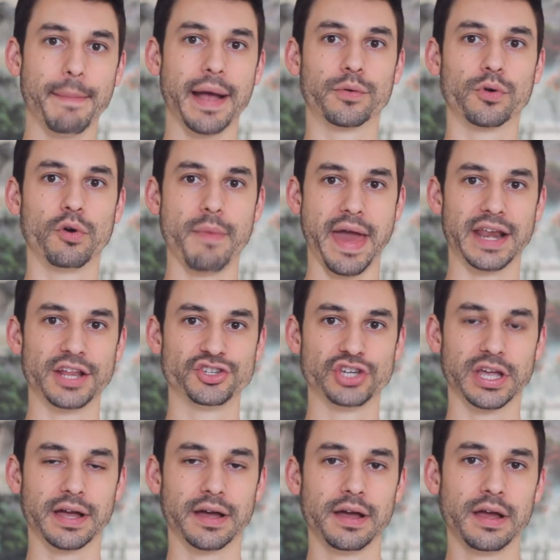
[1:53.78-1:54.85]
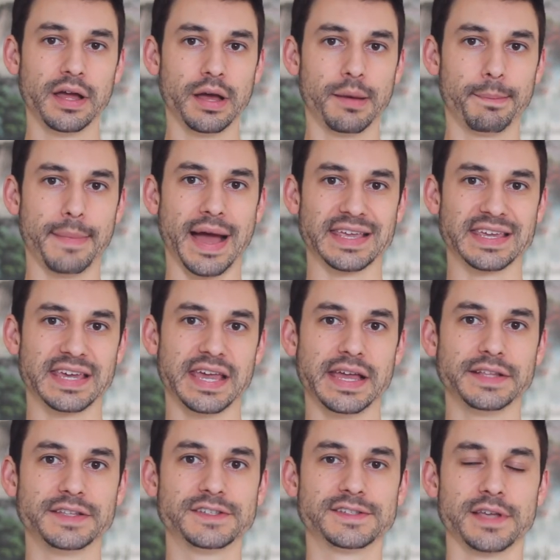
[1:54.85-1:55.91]
micromanaging my
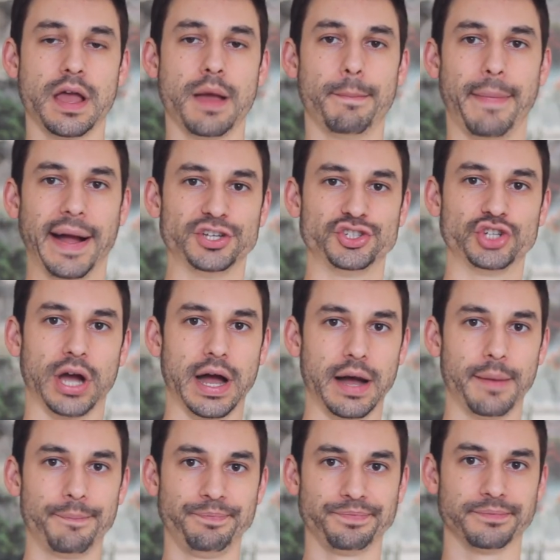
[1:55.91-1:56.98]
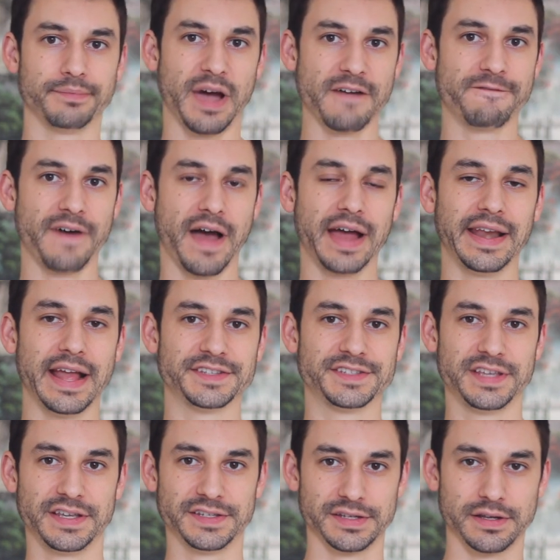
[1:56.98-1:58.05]
kids, my job, my
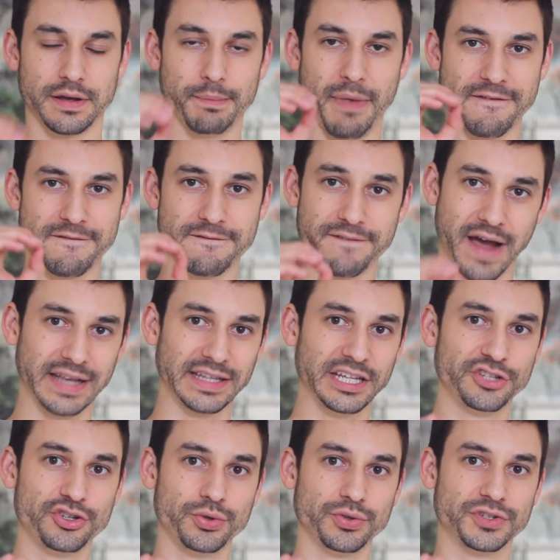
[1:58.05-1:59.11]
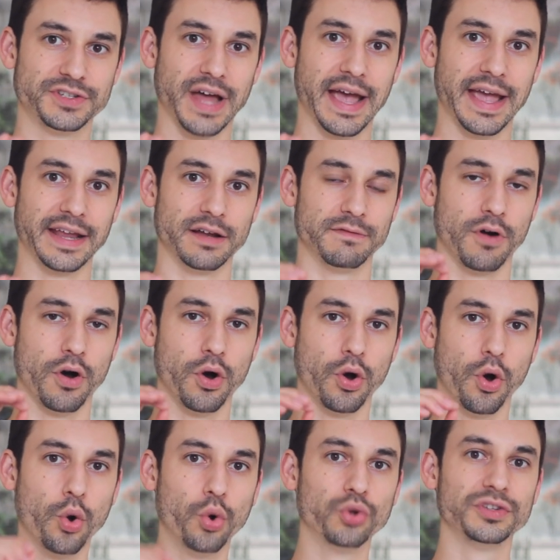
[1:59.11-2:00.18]
finances, my finely tuned diet of
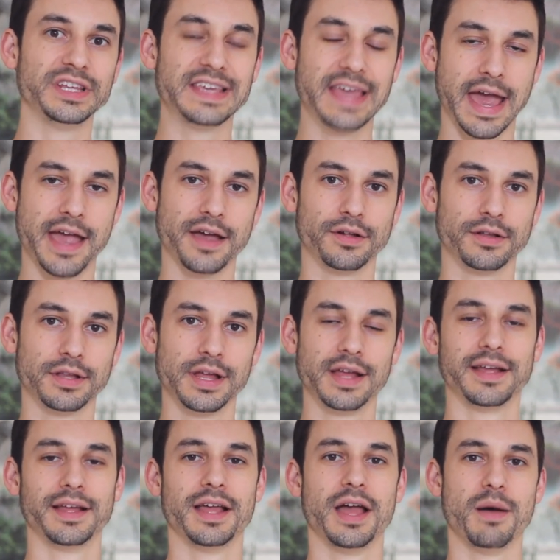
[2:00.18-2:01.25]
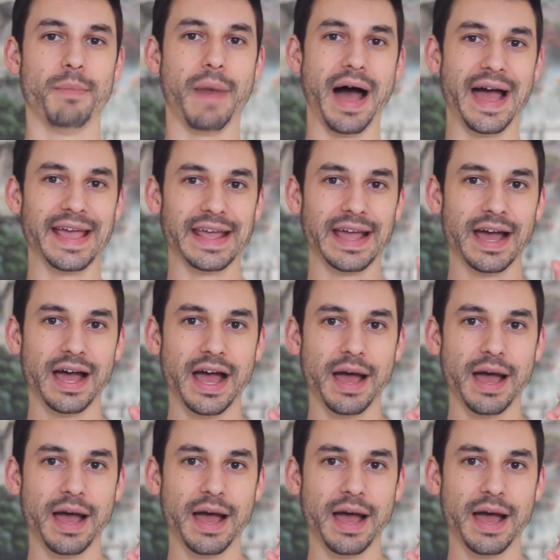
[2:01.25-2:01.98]
only kale, my